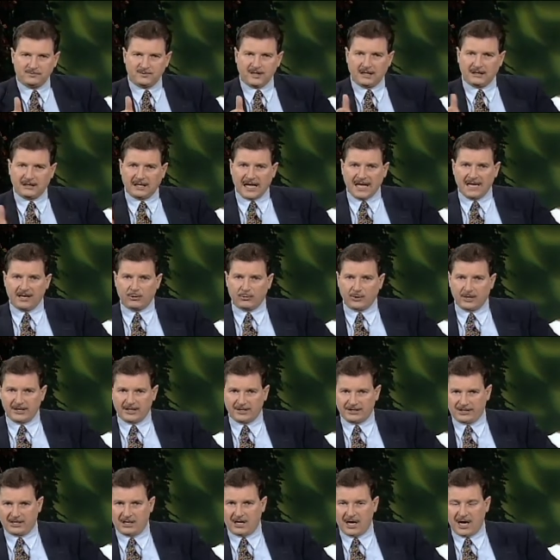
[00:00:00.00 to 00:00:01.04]
later in
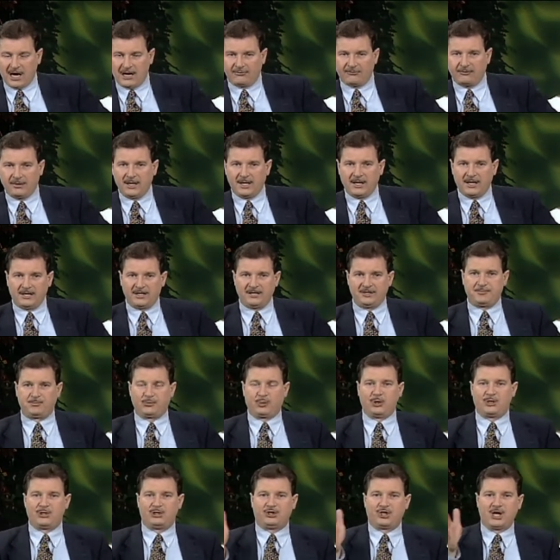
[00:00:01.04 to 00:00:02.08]
his life is
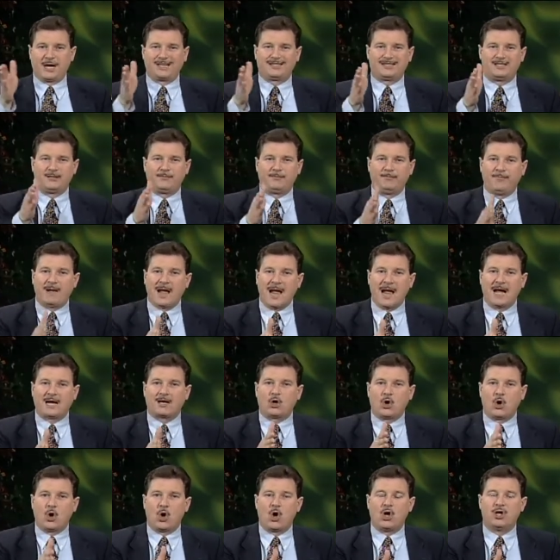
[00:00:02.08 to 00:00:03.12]
projected back
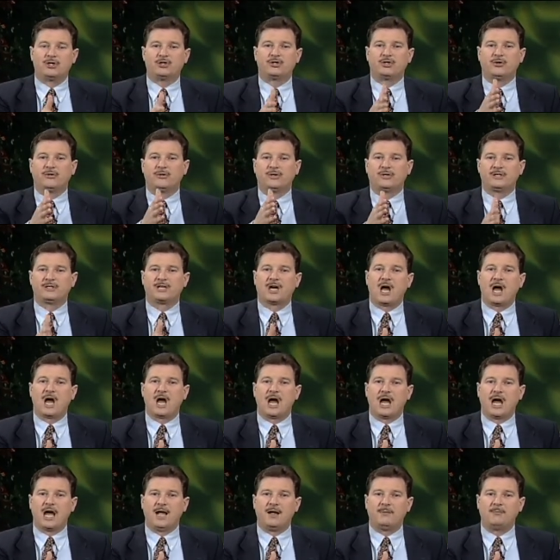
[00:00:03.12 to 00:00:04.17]
onto the
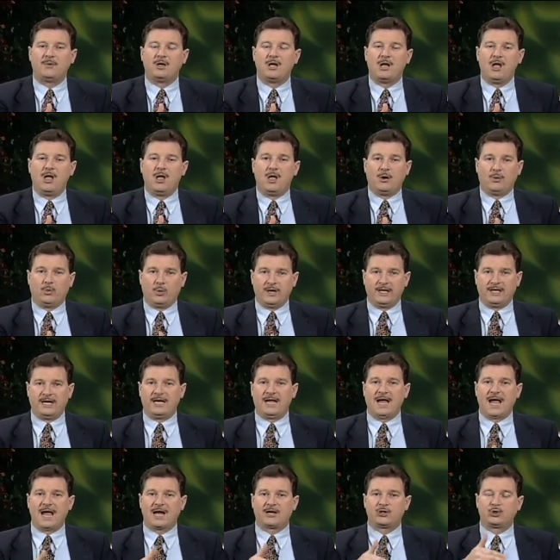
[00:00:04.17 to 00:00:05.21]
time when he
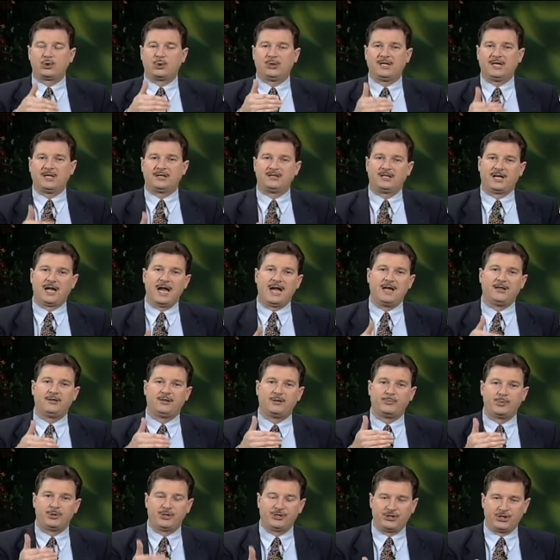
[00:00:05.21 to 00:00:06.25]
actually attained the
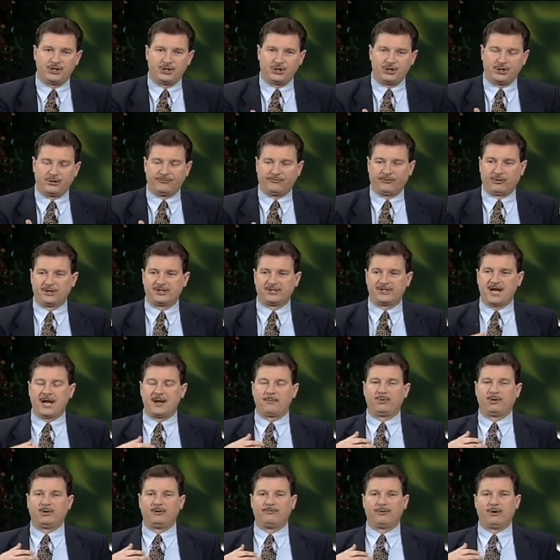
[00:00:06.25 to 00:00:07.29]
position. For
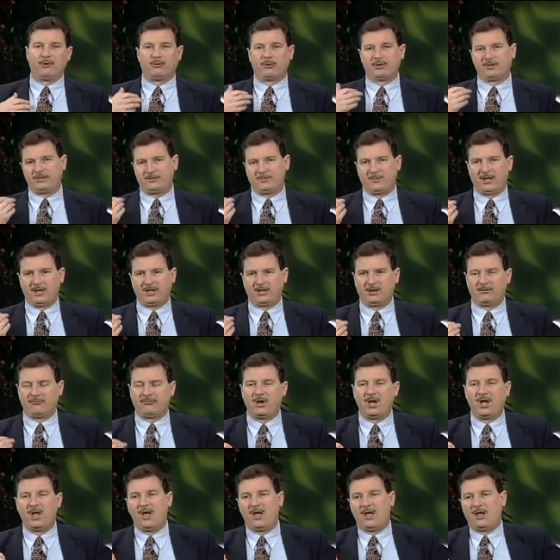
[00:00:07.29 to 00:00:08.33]
example, if we were to speak of
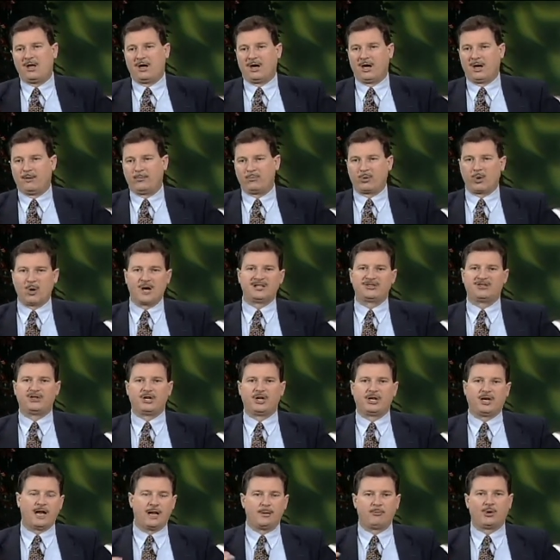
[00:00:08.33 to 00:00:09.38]
uh,
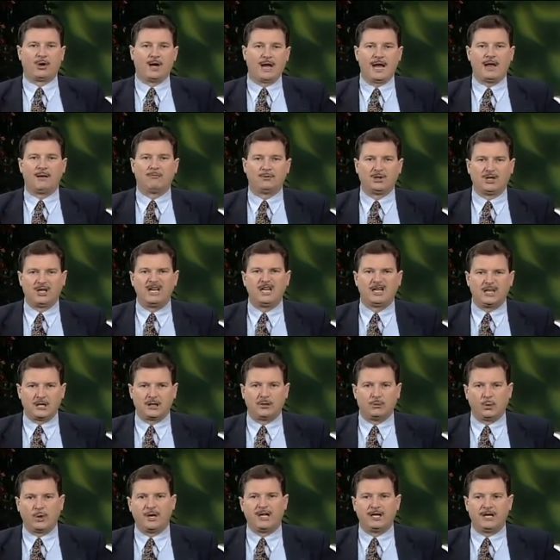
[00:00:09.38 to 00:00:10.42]
President Abraham
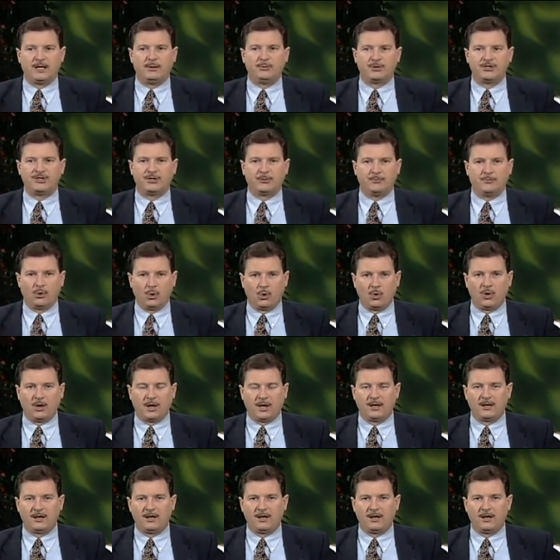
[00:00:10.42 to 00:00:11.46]
Lincoln when he was a boy,
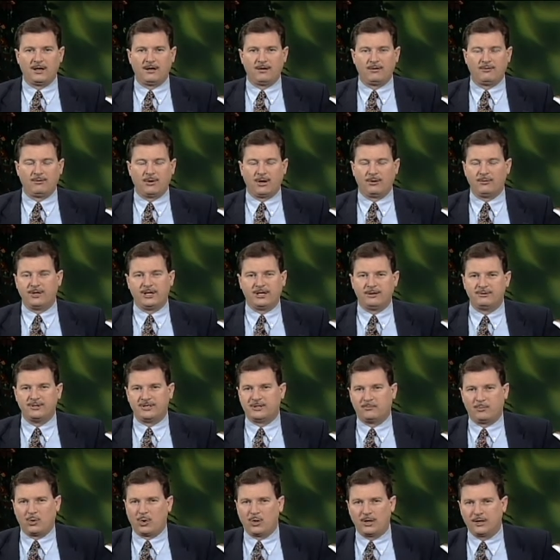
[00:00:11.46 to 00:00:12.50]
well, when he was a
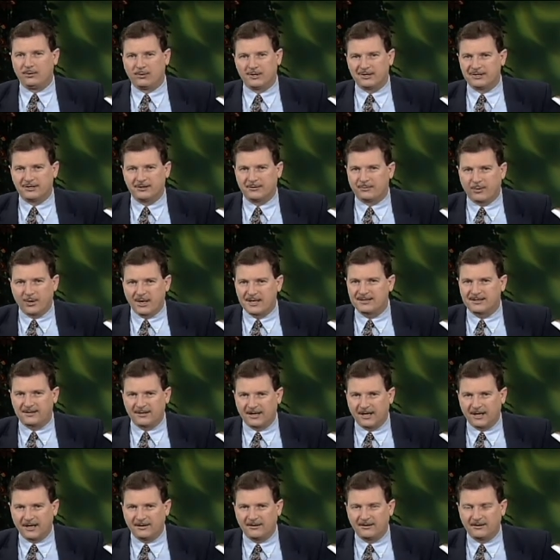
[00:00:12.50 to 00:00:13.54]
boy, he wasn't the president.